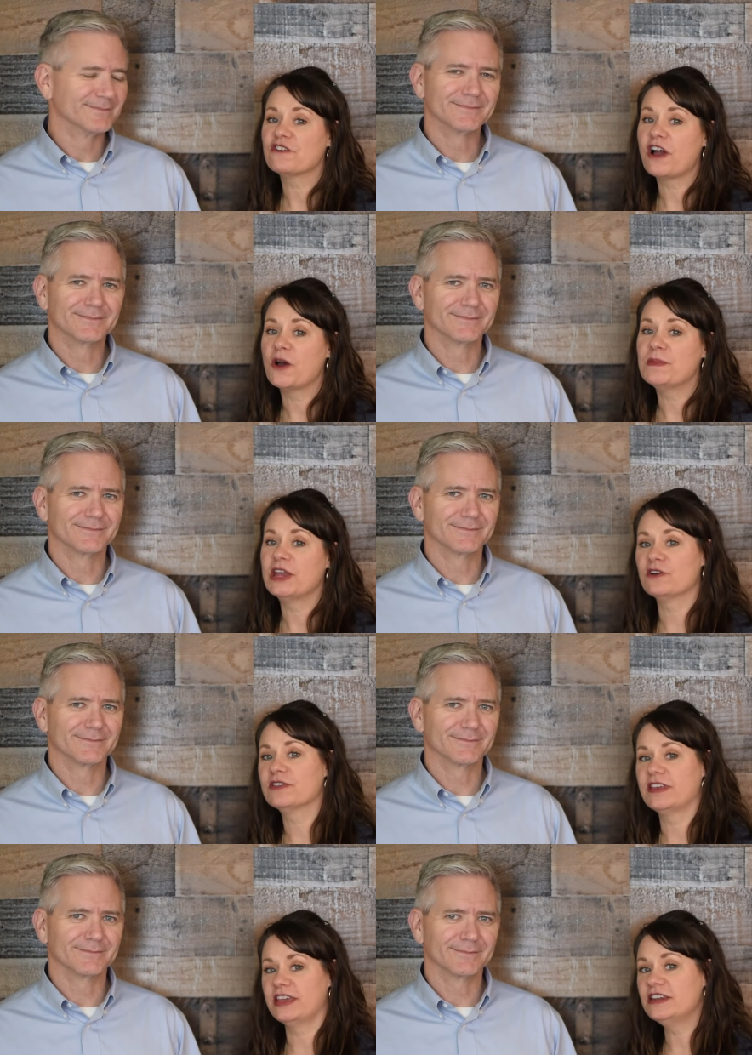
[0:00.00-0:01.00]
Speaker 1: your home here
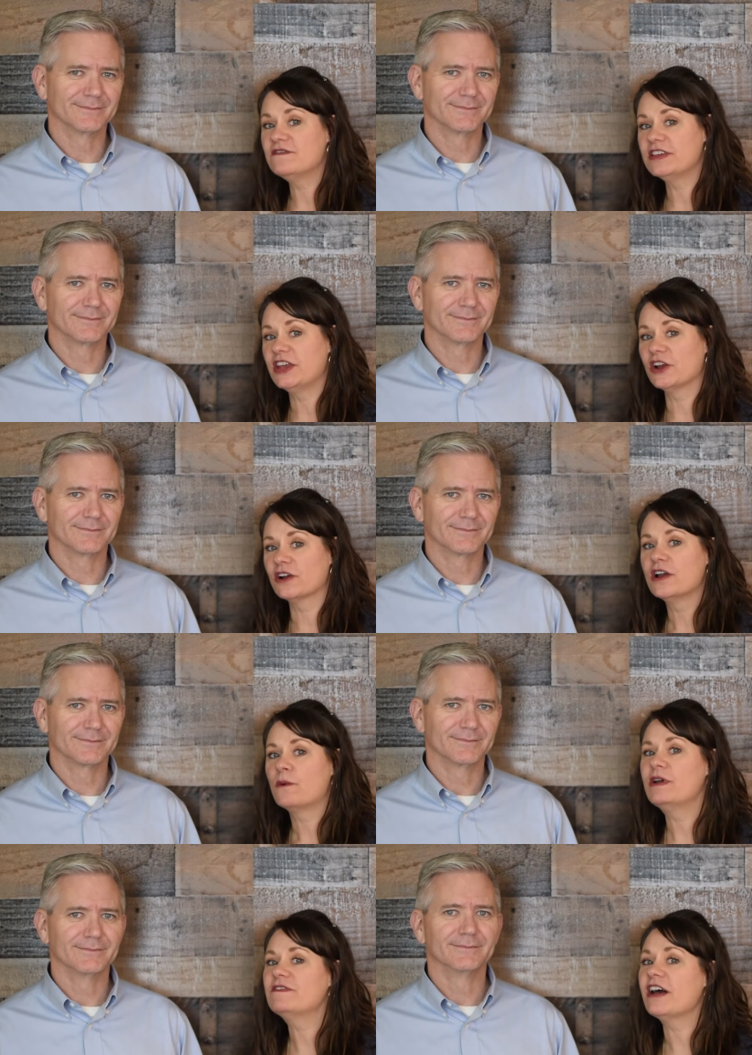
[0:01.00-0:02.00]
at the end of the year,
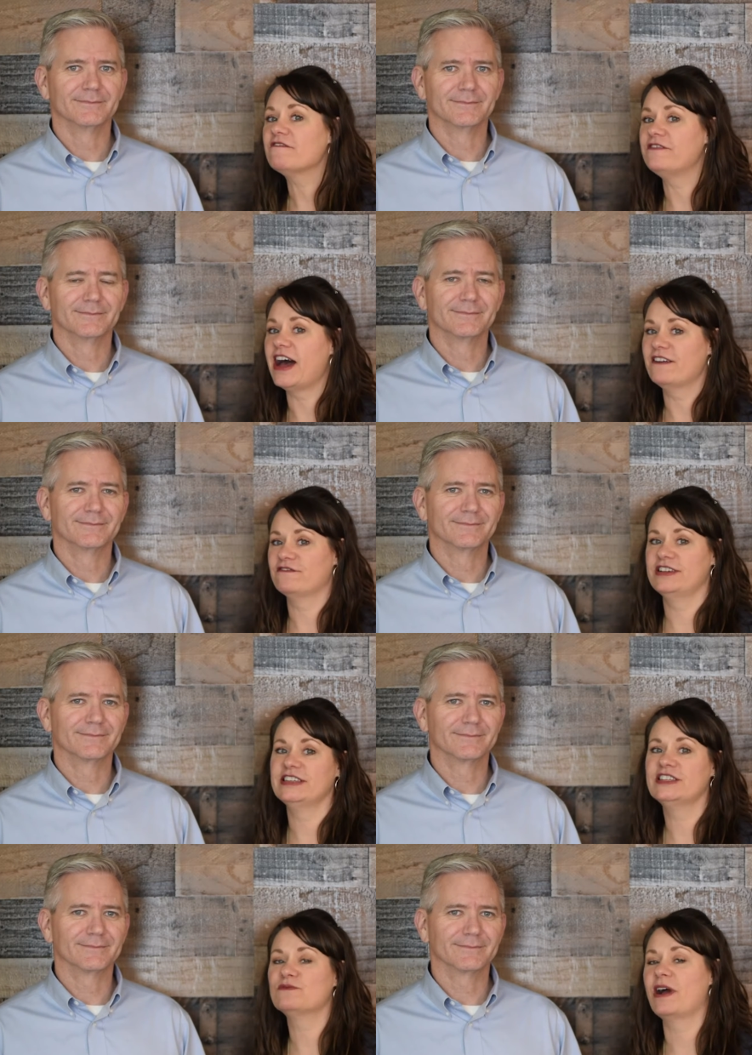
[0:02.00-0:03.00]
we've got five
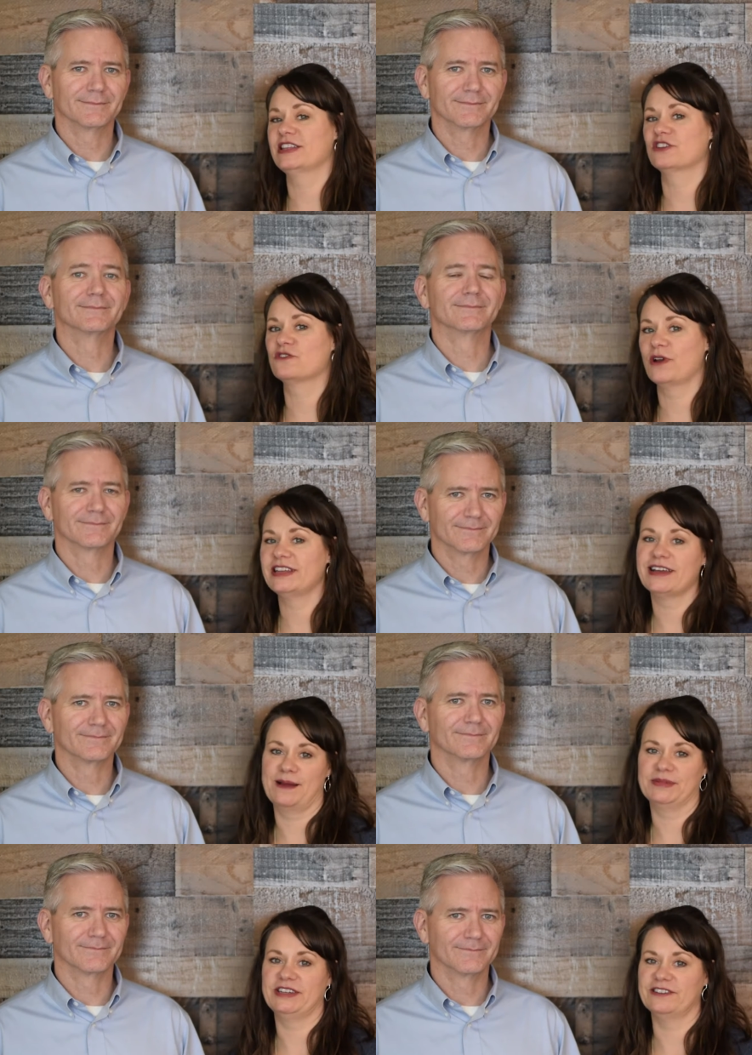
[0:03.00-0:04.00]
reasons why it's a great
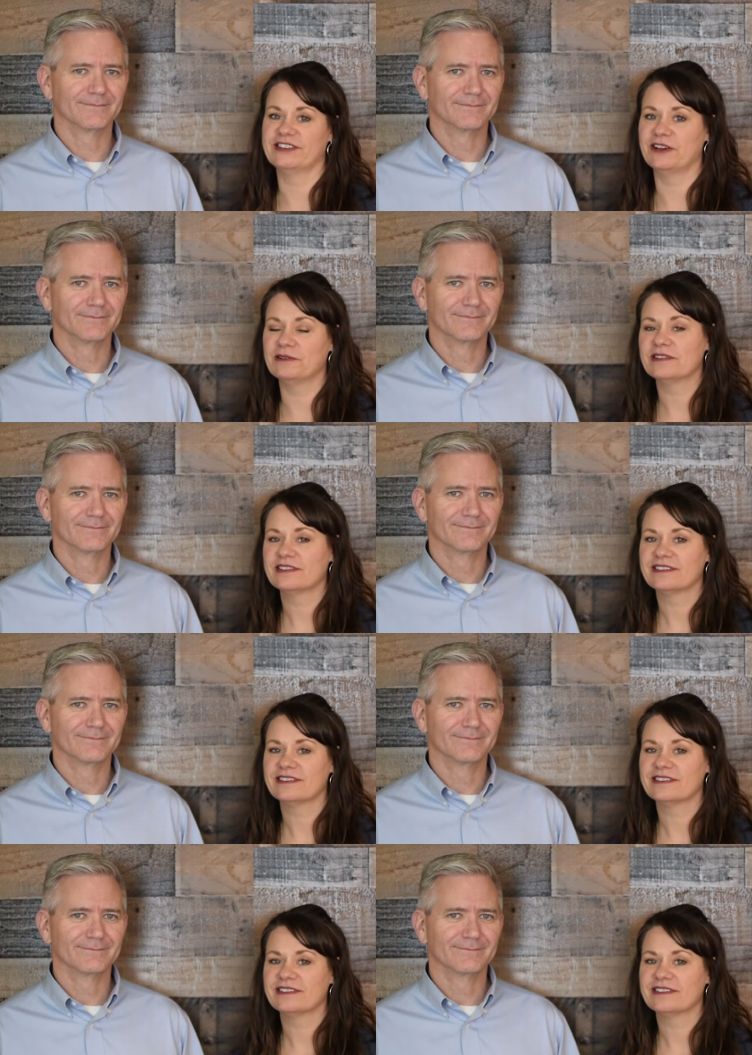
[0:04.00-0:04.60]
time to do so.